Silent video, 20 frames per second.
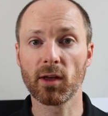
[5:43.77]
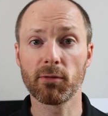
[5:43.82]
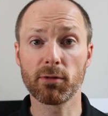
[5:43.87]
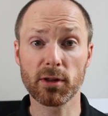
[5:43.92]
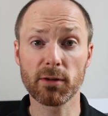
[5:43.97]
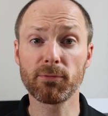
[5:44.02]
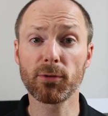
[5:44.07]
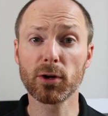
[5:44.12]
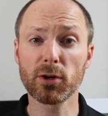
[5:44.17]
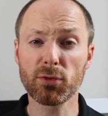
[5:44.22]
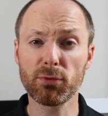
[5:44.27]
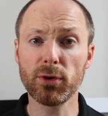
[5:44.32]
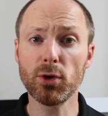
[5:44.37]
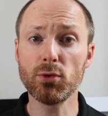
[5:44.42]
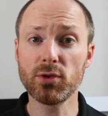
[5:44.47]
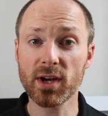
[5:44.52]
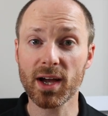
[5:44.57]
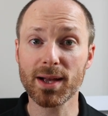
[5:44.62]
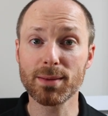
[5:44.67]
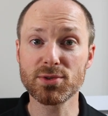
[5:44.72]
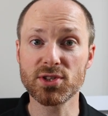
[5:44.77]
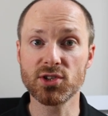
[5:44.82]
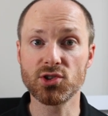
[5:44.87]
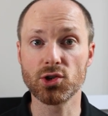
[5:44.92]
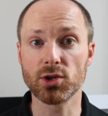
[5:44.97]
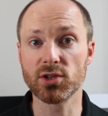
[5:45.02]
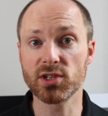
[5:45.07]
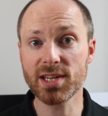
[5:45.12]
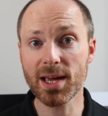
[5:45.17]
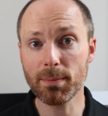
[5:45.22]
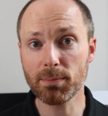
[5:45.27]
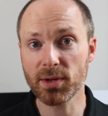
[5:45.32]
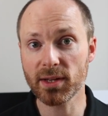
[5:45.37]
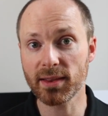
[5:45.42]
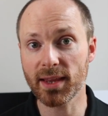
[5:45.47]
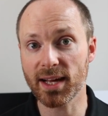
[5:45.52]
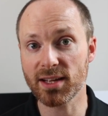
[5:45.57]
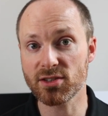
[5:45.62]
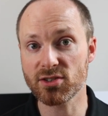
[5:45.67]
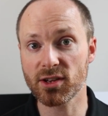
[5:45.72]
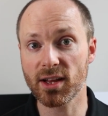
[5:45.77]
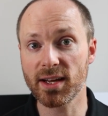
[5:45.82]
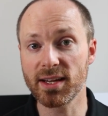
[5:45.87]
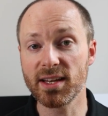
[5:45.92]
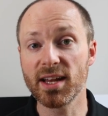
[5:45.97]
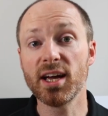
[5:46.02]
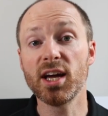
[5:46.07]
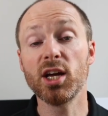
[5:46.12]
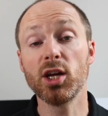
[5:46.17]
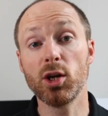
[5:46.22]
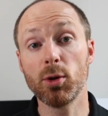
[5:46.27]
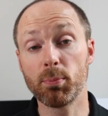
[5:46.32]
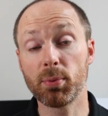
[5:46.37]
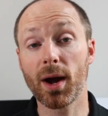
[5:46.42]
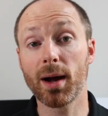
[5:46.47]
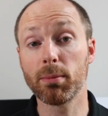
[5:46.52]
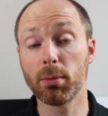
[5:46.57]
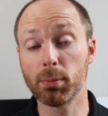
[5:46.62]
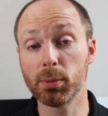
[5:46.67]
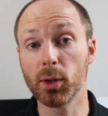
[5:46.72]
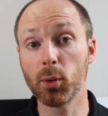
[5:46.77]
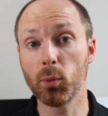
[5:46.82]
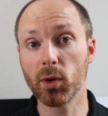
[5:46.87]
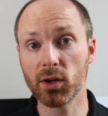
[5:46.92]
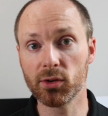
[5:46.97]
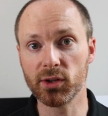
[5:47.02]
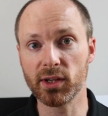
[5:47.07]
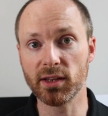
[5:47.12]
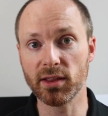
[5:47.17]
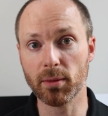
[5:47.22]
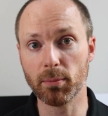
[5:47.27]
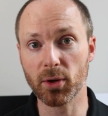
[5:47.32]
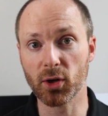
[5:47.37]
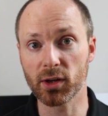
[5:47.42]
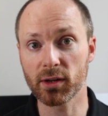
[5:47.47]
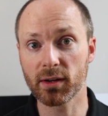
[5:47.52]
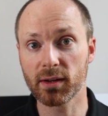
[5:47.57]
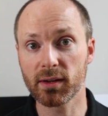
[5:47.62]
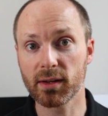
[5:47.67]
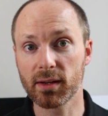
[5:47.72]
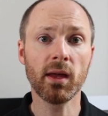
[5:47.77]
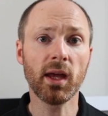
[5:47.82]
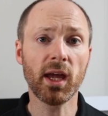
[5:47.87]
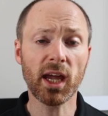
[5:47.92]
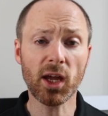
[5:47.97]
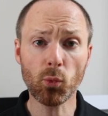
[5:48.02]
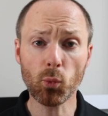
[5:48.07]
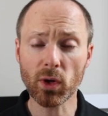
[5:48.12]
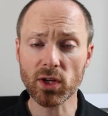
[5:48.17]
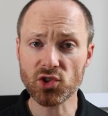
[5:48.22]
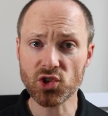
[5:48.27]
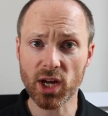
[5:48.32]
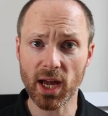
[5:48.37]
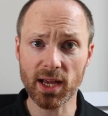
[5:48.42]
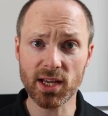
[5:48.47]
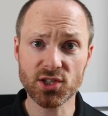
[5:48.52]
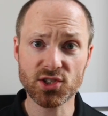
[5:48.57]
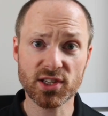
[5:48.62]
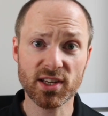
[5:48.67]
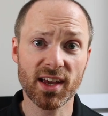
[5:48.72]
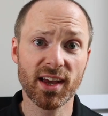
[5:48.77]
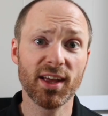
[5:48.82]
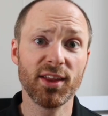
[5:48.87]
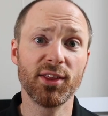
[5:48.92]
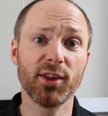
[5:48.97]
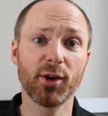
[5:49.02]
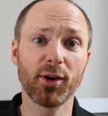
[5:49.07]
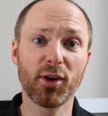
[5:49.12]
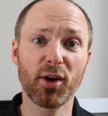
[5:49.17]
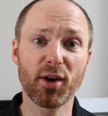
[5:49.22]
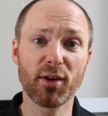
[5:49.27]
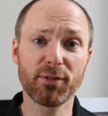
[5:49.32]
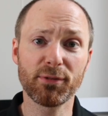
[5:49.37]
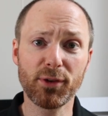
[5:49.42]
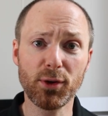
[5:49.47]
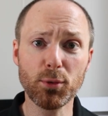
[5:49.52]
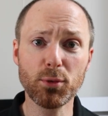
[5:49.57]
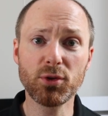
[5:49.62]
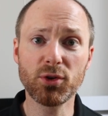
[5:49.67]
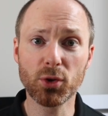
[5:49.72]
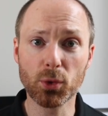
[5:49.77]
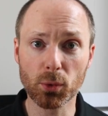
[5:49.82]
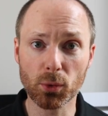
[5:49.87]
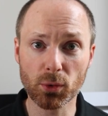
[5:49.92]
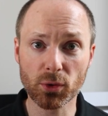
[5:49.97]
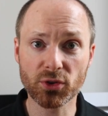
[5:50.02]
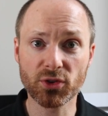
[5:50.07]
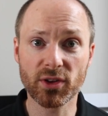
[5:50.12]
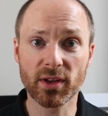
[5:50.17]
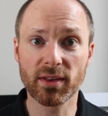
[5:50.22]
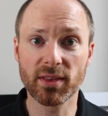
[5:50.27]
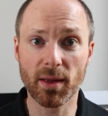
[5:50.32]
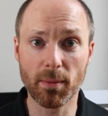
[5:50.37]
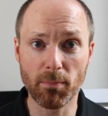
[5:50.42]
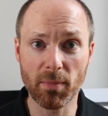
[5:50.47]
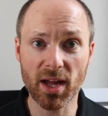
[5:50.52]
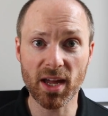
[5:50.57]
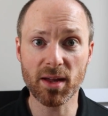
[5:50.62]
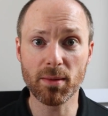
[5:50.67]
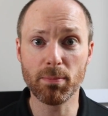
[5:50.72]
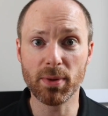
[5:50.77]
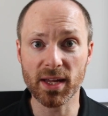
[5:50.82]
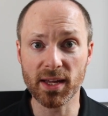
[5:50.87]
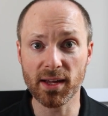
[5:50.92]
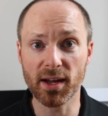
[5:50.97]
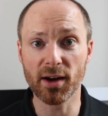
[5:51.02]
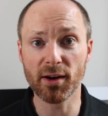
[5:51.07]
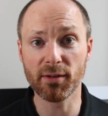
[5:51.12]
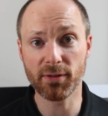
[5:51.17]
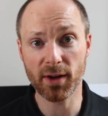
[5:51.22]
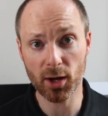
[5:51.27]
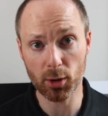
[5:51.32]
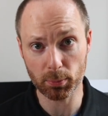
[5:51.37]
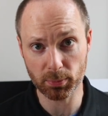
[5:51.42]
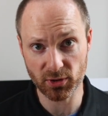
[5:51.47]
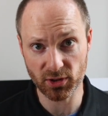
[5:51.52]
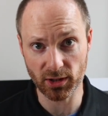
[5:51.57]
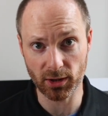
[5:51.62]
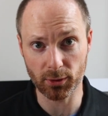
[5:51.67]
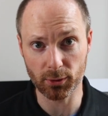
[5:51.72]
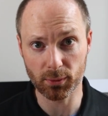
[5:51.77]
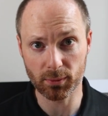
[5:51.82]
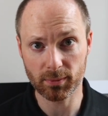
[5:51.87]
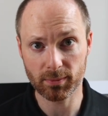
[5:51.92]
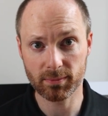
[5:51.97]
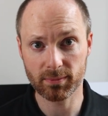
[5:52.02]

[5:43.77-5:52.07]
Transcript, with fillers: For the first few times that you're attempting that sleight, you probably will need the book, in which case there are a few tools that may be of help to you.